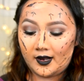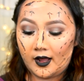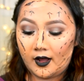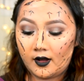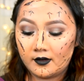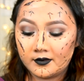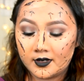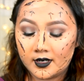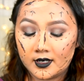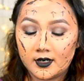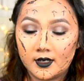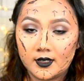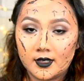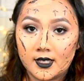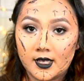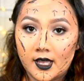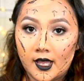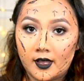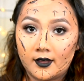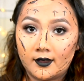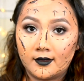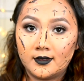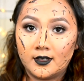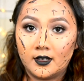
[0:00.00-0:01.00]
Now I'm gonna
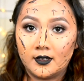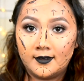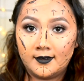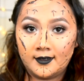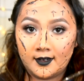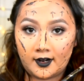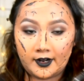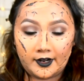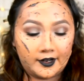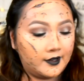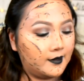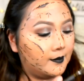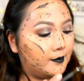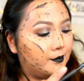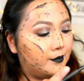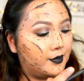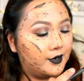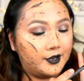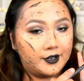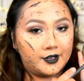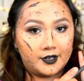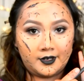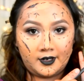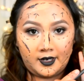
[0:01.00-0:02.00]
take the dark
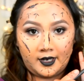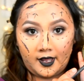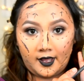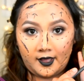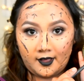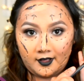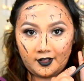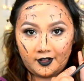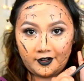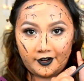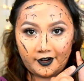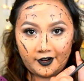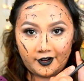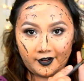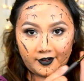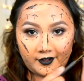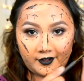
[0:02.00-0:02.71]
burgundy color.